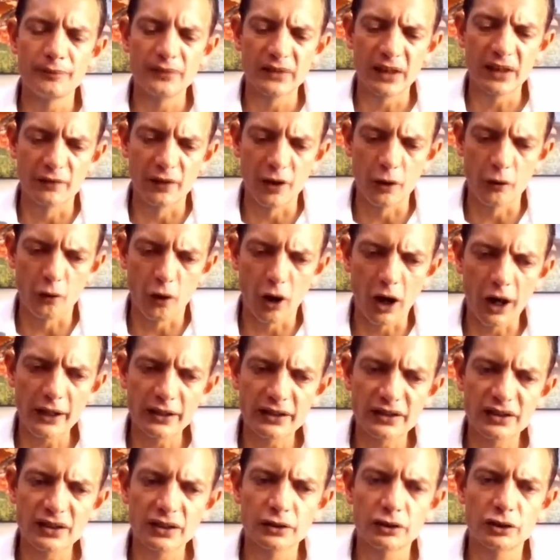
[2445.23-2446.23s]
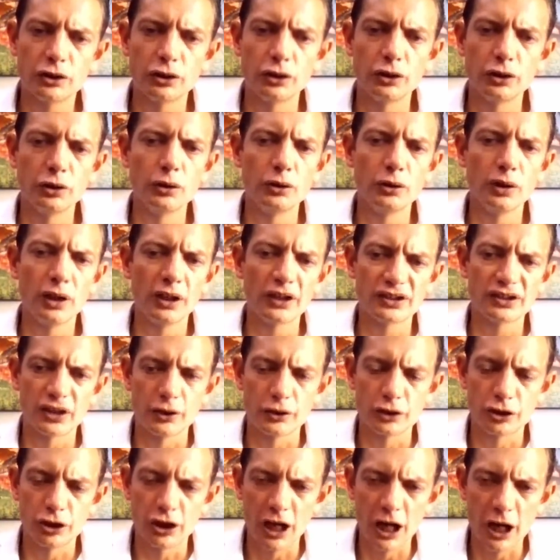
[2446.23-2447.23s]
the right to
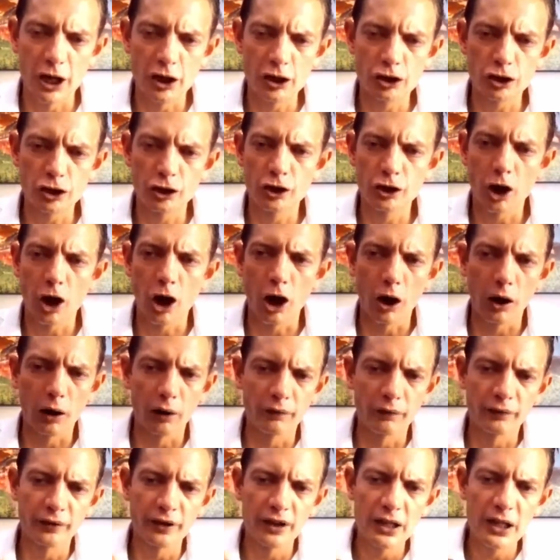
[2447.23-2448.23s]
association of